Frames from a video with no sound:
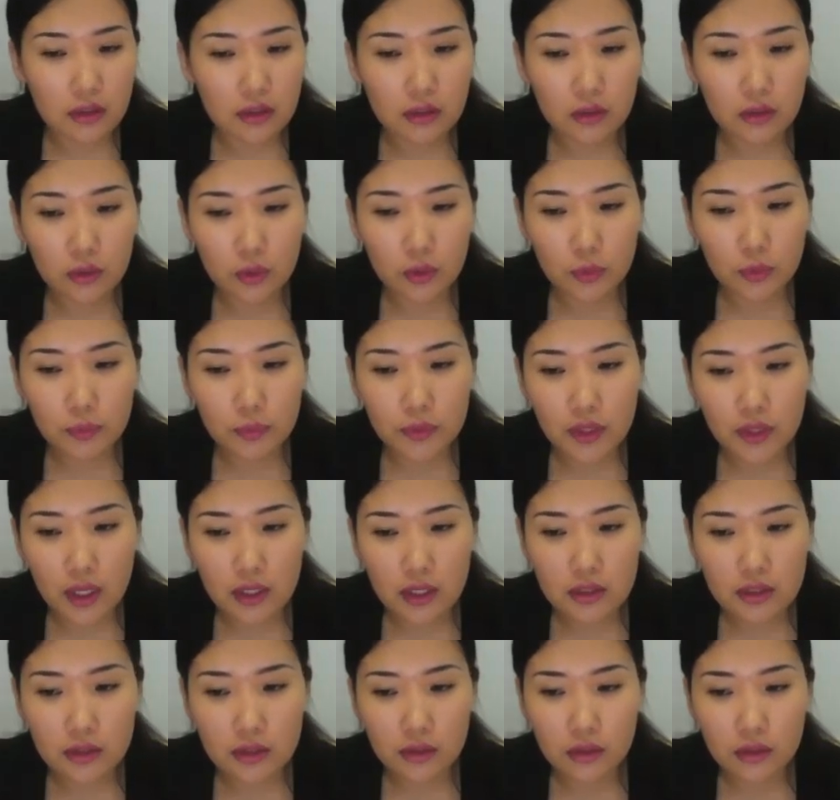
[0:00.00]
loop
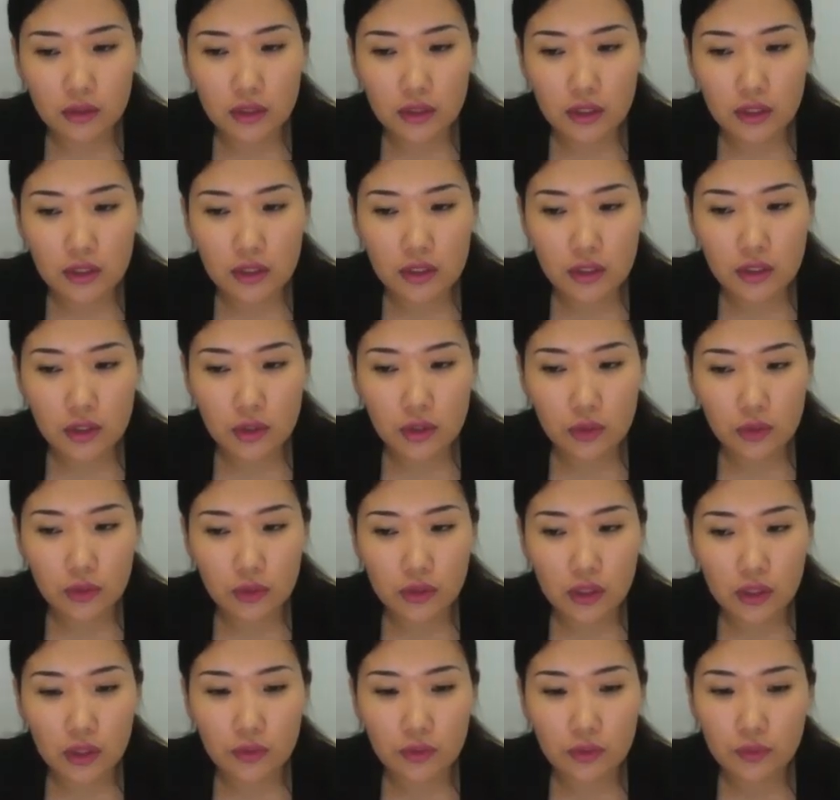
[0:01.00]
does not
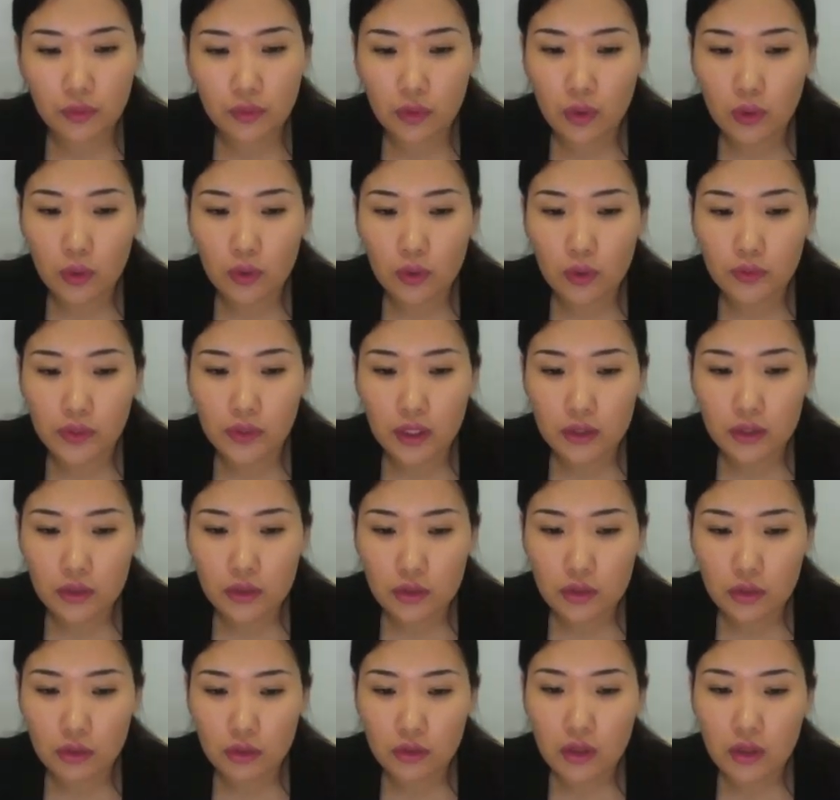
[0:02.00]
execute and flow of
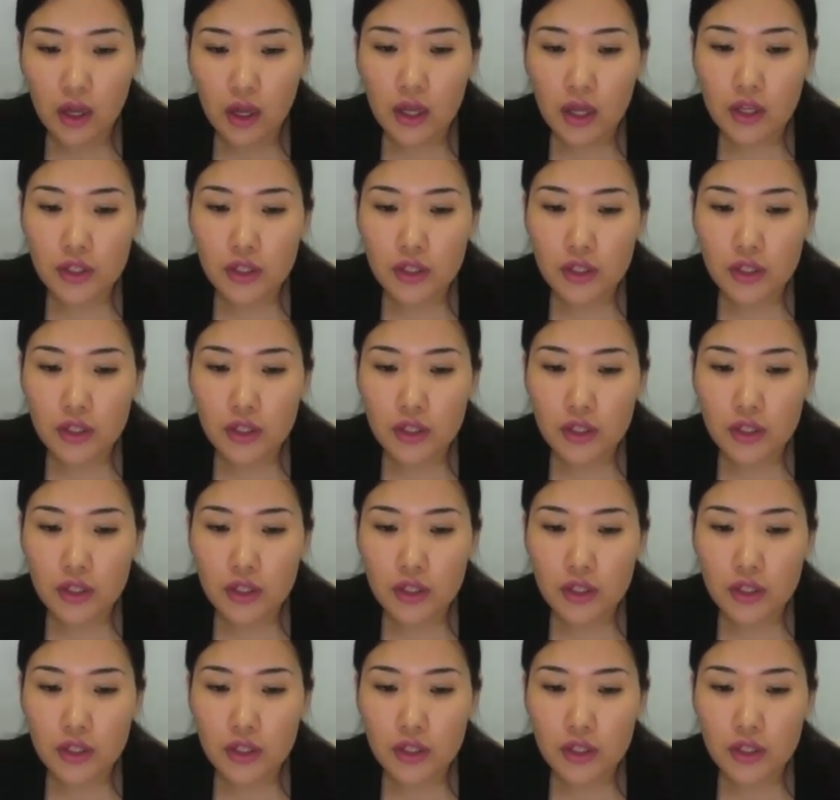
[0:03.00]
control